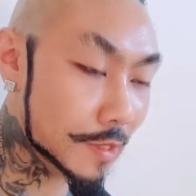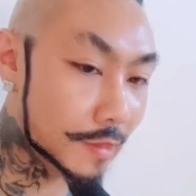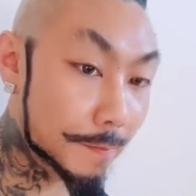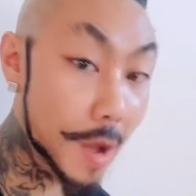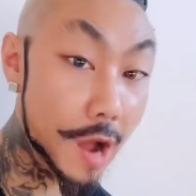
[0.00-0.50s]

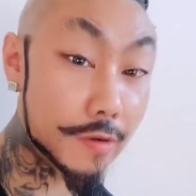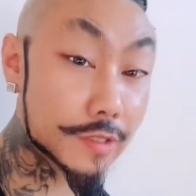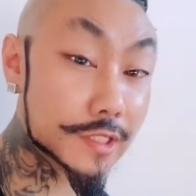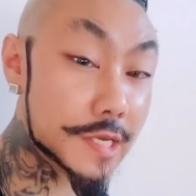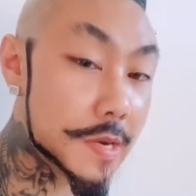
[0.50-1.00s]
power
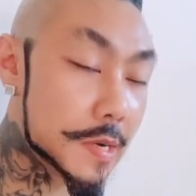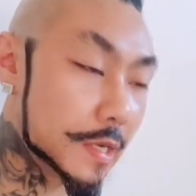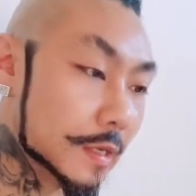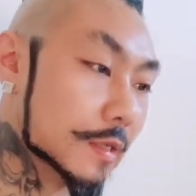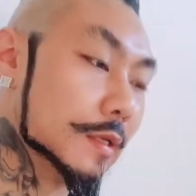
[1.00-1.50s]

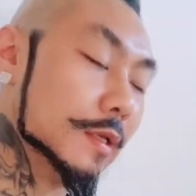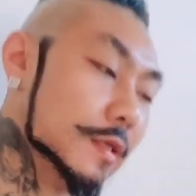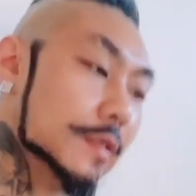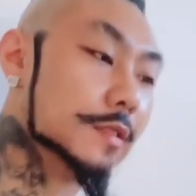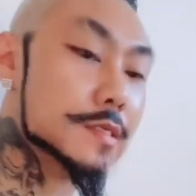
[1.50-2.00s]
steering
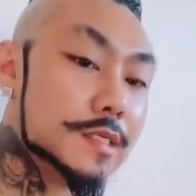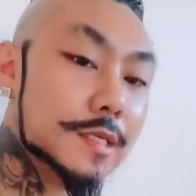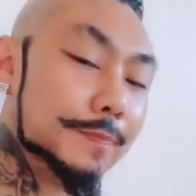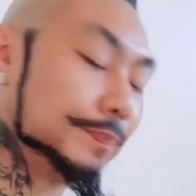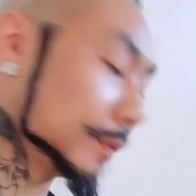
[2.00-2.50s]
is
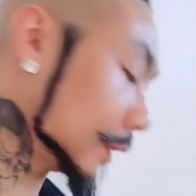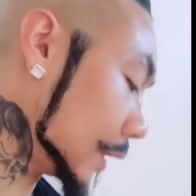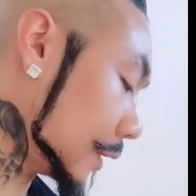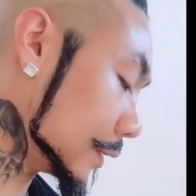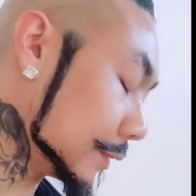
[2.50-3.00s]

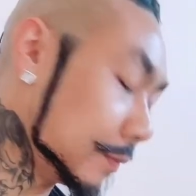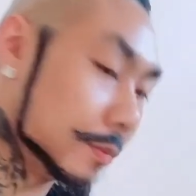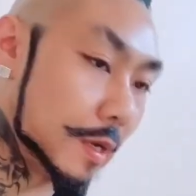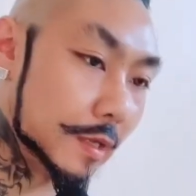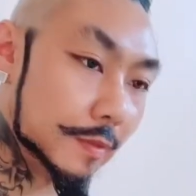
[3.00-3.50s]
kind of
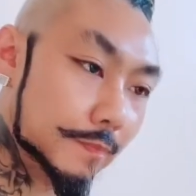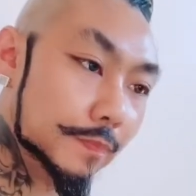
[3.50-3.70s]
what it